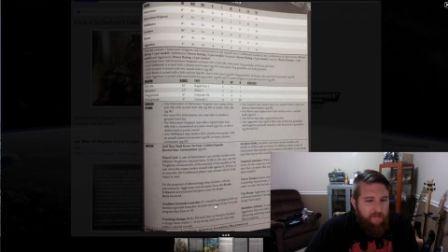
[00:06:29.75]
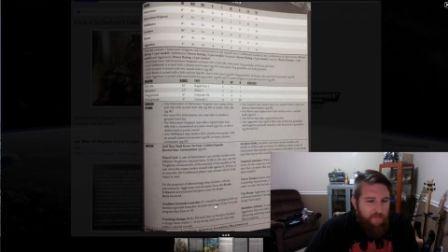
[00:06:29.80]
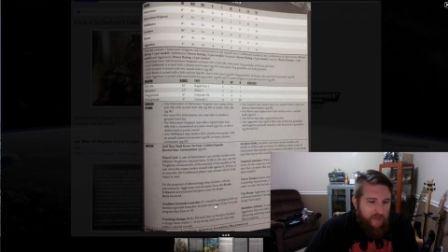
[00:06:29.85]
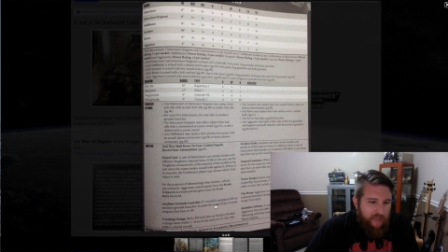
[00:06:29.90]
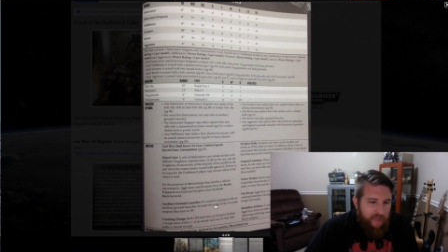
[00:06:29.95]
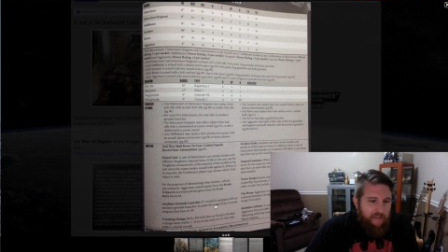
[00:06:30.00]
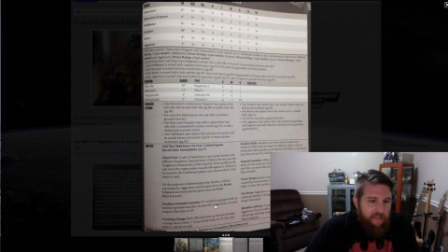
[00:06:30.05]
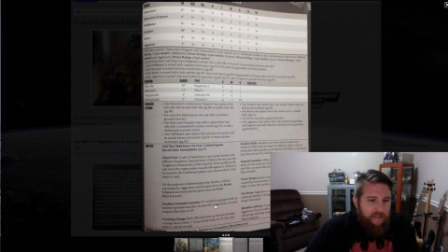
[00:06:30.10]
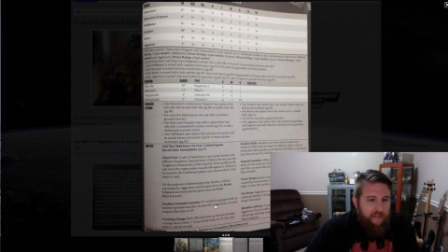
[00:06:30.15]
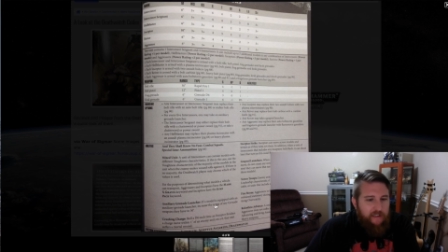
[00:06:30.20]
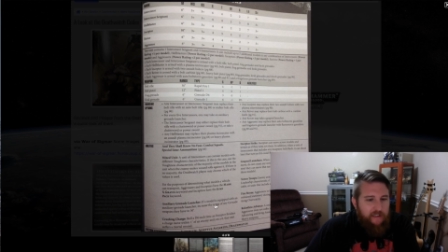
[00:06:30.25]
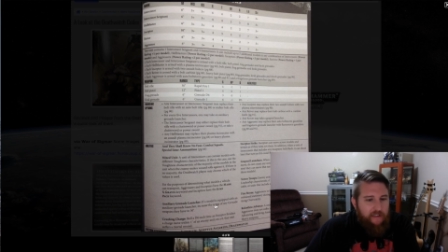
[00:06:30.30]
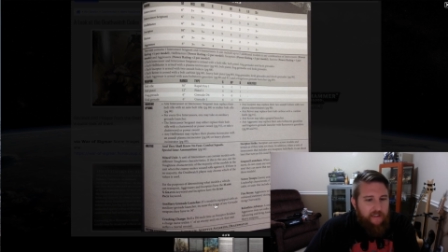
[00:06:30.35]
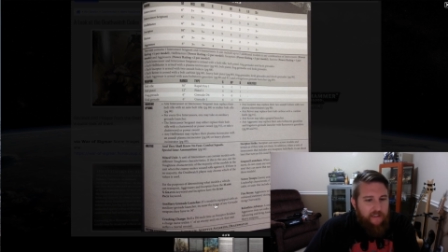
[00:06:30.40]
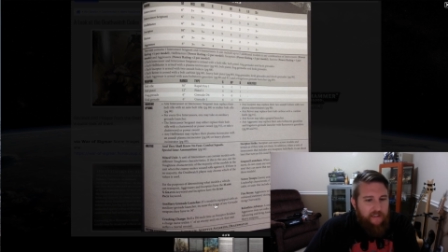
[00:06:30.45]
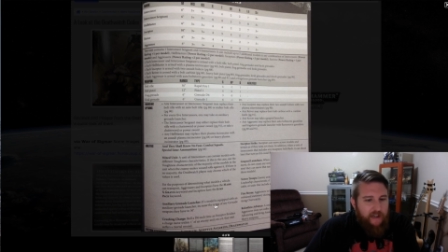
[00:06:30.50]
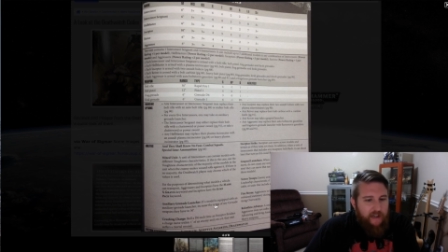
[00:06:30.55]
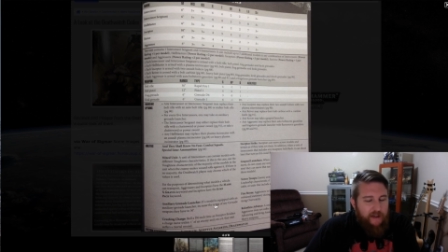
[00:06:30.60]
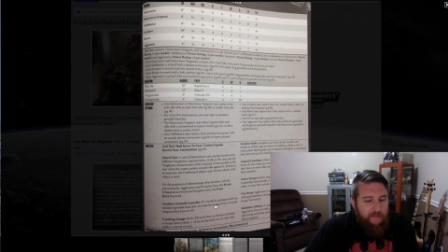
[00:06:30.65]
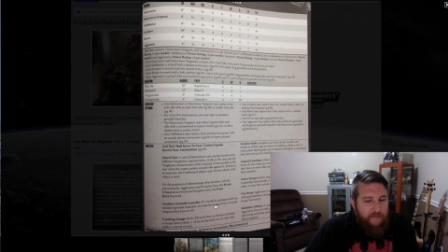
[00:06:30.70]
but
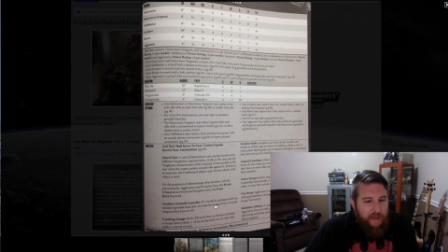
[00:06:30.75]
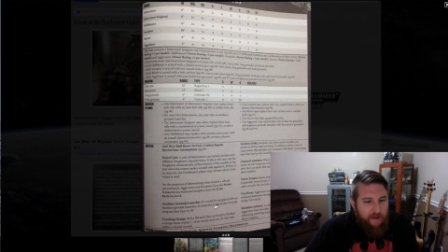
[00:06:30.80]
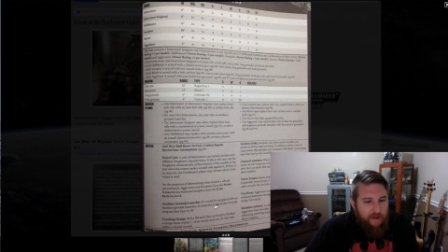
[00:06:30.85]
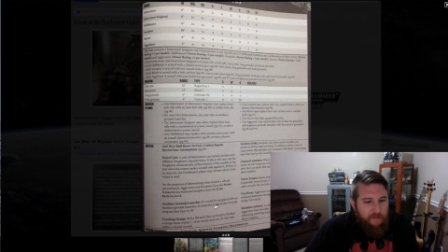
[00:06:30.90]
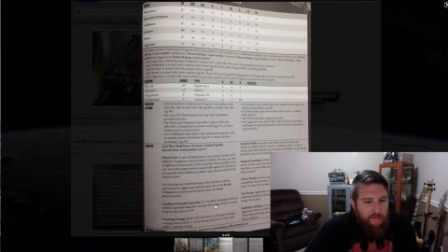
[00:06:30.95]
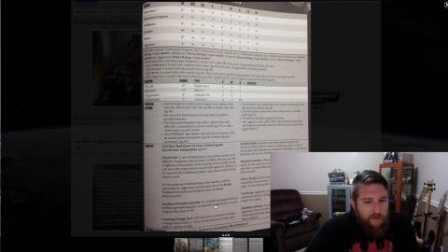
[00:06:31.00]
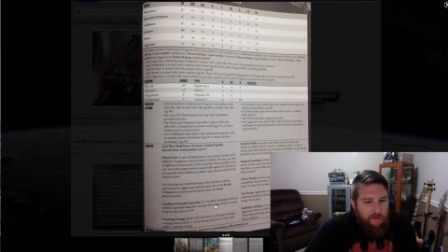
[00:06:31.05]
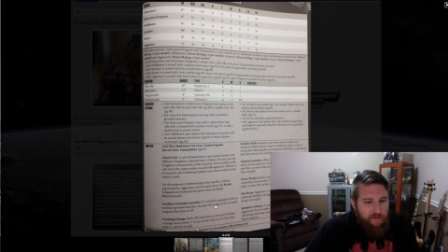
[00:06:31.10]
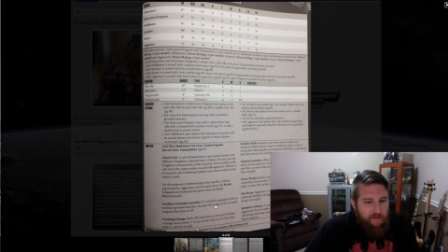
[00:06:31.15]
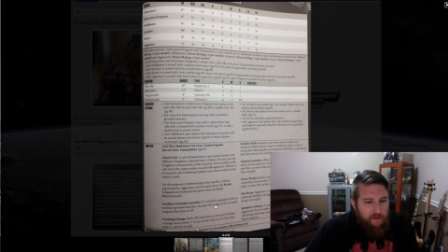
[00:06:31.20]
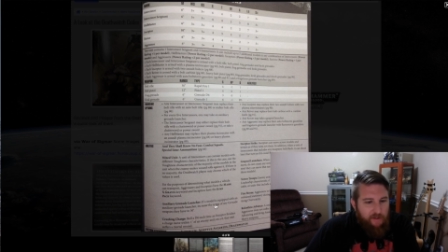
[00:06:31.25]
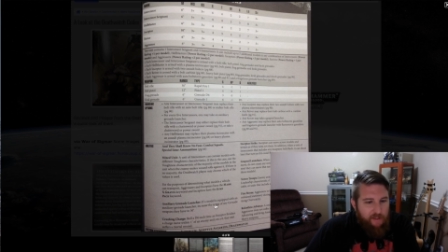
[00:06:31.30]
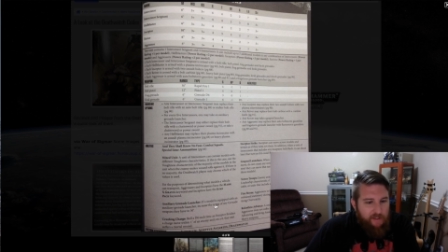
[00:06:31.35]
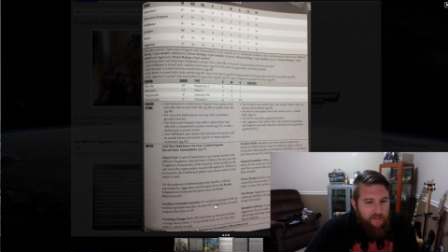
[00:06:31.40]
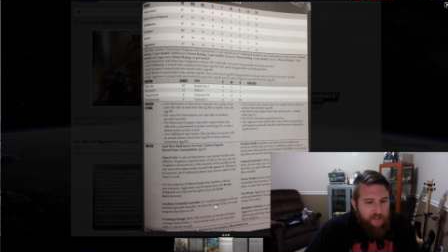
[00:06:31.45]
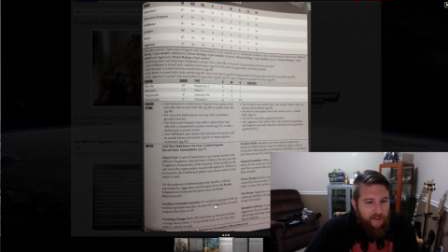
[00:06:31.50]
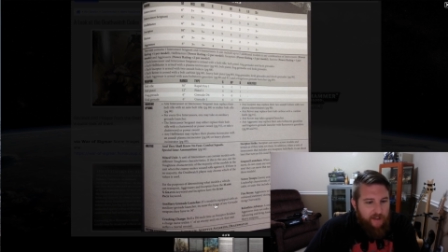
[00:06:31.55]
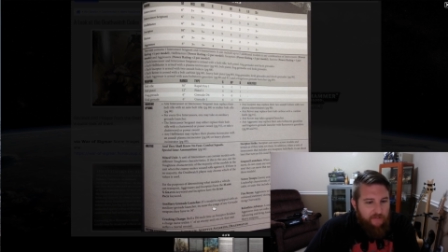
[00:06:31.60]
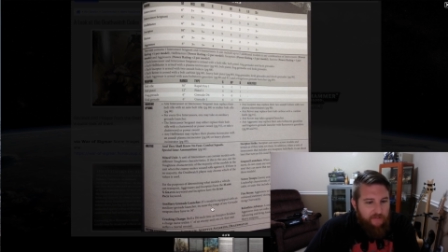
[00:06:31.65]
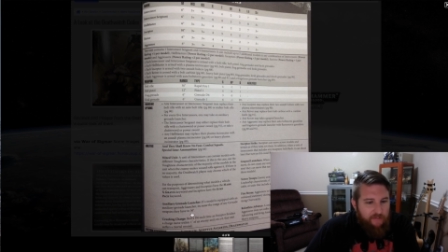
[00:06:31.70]
um, that would be really
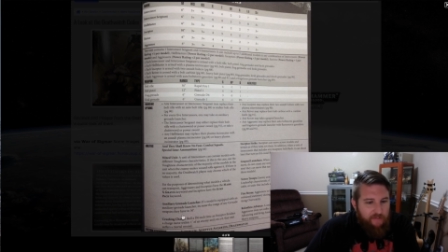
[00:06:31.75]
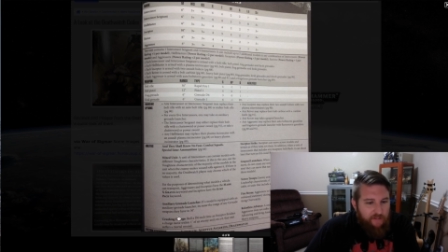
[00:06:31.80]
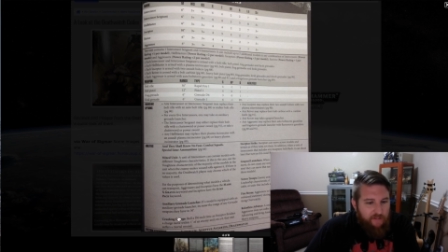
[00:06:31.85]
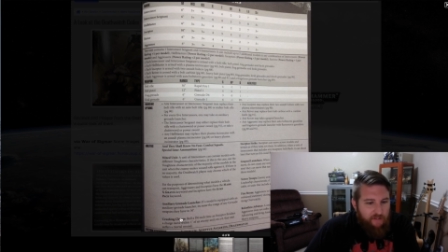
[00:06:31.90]
tough.